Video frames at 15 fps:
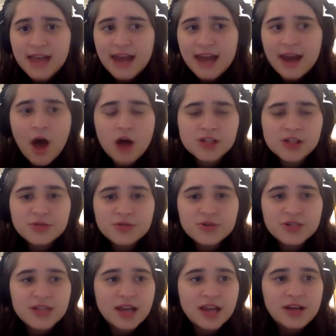and also
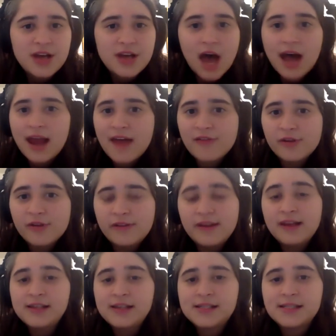just like not
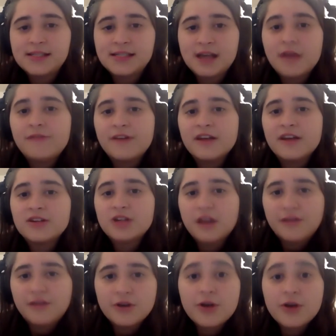everything is selfish.
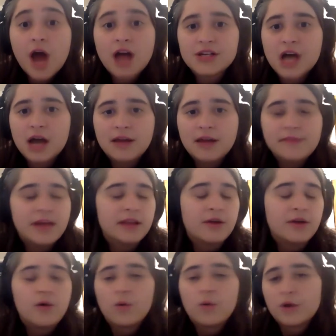If you're not talking about like
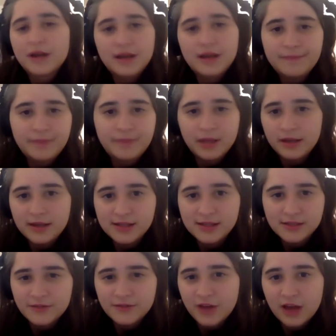hoarding
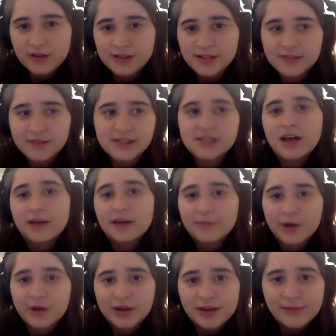billions of dollars on the stock
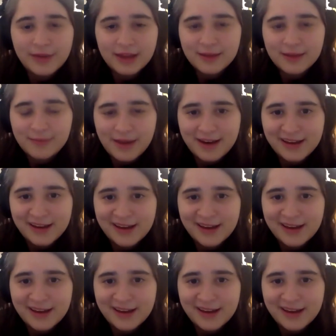market by like betting